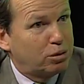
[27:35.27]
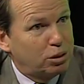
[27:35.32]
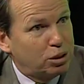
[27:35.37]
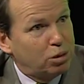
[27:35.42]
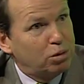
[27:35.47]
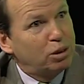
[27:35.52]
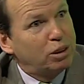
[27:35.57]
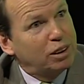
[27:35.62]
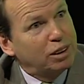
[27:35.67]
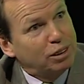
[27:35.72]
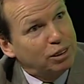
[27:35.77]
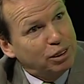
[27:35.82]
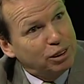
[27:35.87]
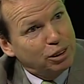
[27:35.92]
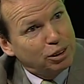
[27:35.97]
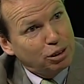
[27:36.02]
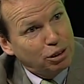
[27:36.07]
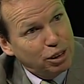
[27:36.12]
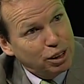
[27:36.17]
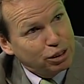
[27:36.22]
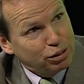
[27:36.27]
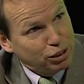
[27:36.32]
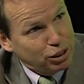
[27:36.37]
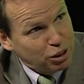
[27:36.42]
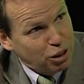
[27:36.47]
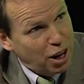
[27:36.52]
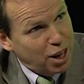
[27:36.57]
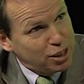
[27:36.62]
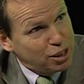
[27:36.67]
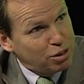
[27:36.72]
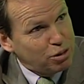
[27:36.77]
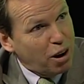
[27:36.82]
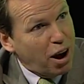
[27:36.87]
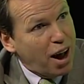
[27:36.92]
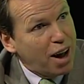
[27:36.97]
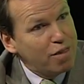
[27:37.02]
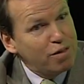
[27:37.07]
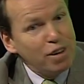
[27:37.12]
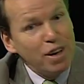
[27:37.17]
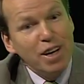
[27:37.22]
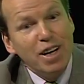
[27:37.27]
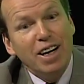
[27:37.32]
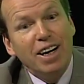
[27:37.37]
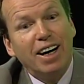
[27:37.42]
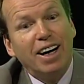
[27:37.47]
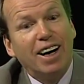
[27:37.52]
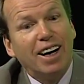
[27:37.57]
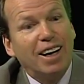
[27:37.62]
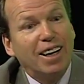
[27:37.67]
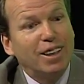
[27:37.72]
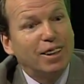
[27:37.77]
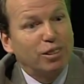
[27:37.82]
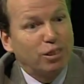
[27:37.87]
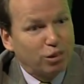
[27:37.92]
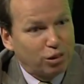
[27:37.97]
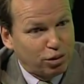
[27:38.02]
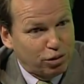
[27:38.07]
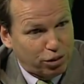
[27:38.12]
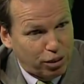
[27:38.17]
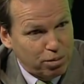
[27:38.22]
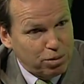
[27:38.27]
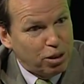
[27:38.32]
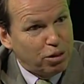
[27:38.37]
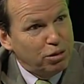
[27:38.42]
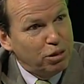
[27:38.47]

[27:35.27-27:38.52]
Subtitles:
We do the Toys for Tots drive from